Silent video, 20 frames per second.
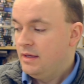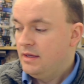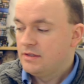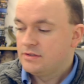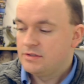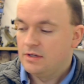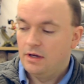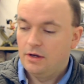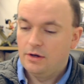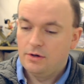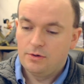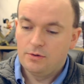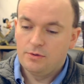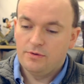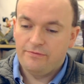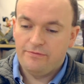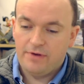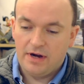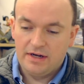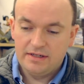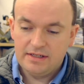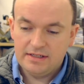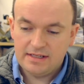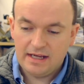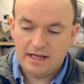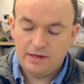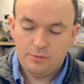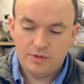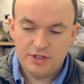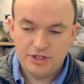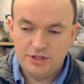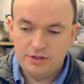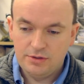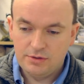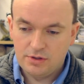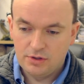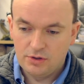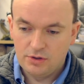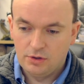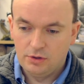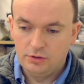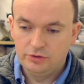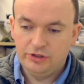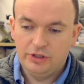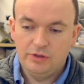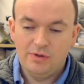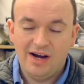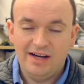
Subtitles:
So find a date which you can all do,